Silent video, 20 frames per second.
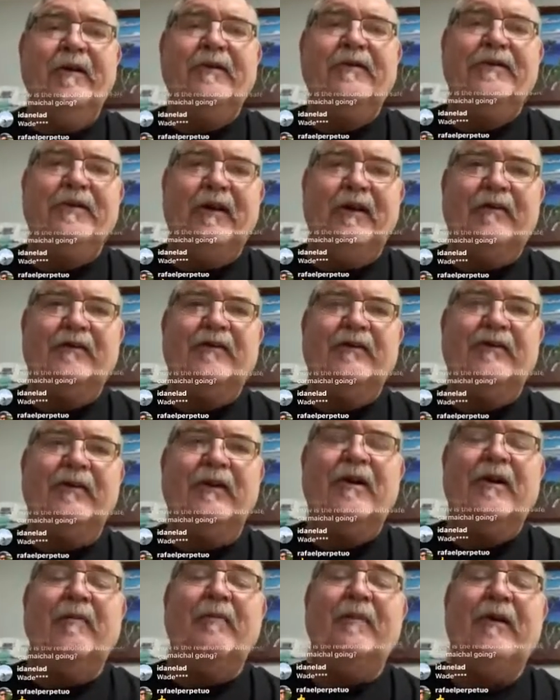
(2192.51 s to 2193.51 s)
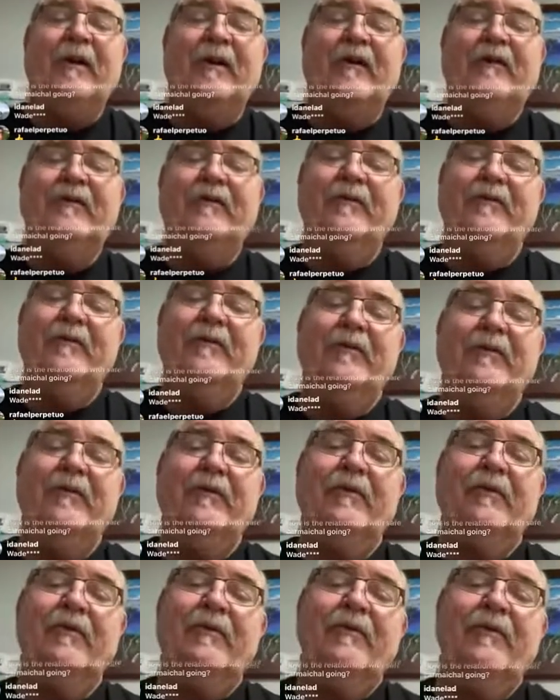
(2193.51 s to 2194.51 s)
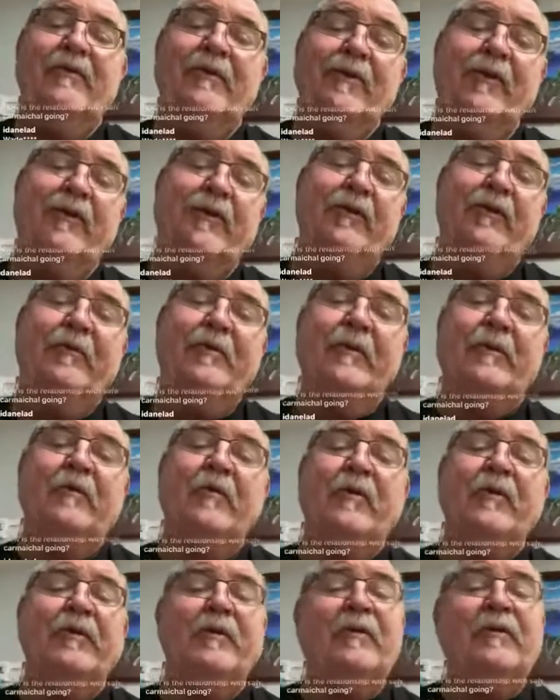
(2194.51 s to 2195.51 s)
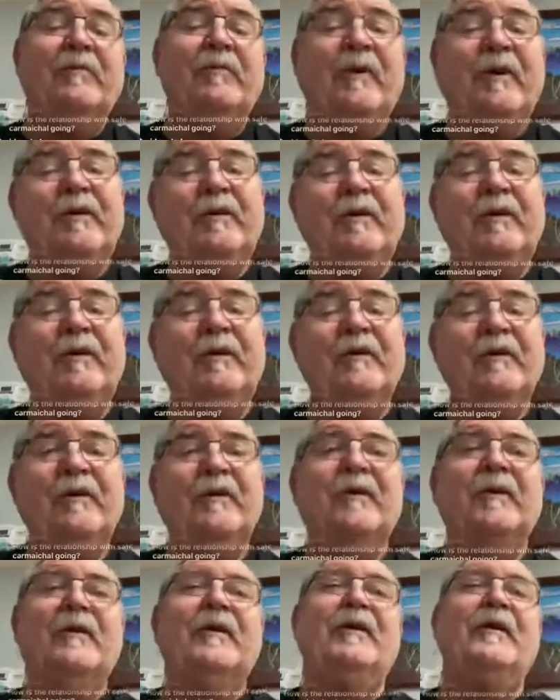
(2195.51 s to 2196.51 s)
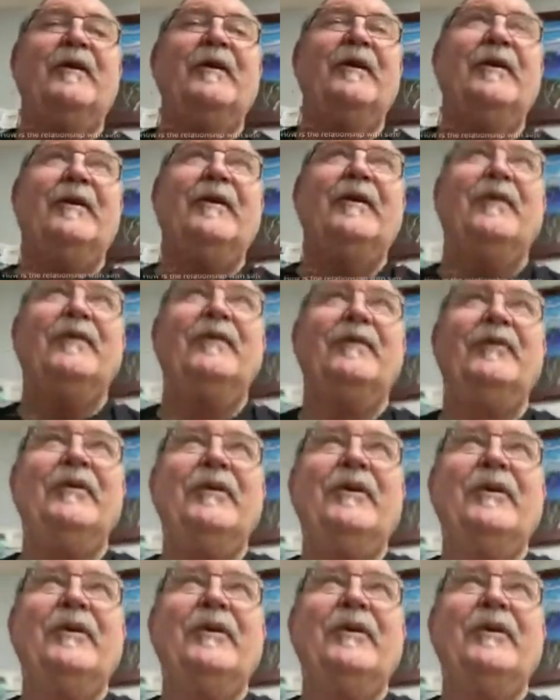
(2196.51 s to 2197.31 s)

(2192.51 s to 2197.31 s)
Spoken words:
Chances are I might know a little bit more than you, maybe. And